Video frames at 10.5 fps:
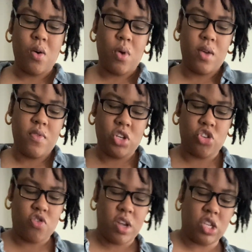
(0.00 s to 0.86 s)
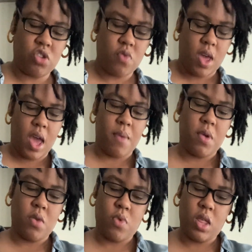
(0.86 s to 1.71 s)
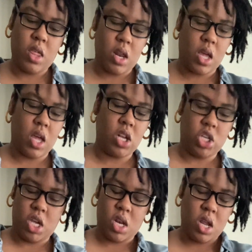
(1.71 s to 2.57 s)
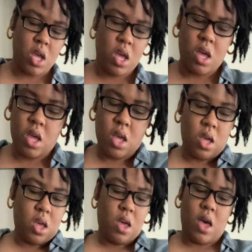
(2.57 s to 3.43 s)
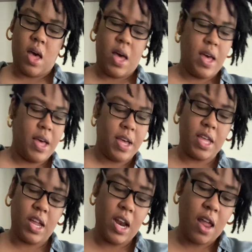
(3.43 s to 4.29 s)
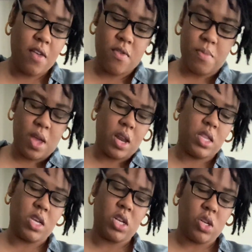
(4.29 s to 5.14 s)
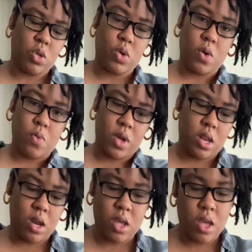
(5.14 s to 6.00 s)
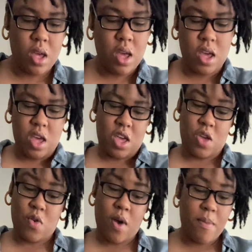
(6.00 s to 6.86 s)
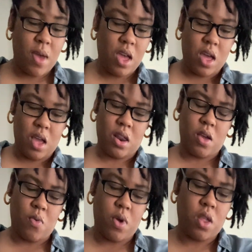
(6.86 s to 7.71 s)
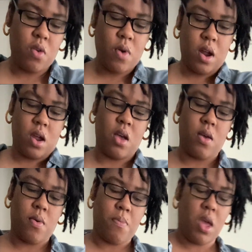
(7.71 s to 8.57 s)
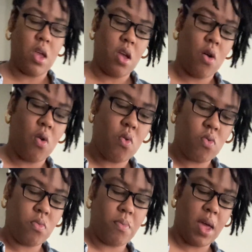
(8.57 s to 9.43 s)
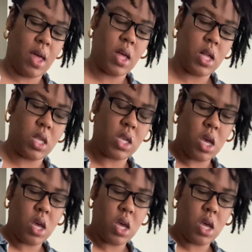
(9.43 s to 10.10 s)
Whatever stress you came in with in the kitchen, you're not even paying attention to it when you are baking and when you are making your own baked goods.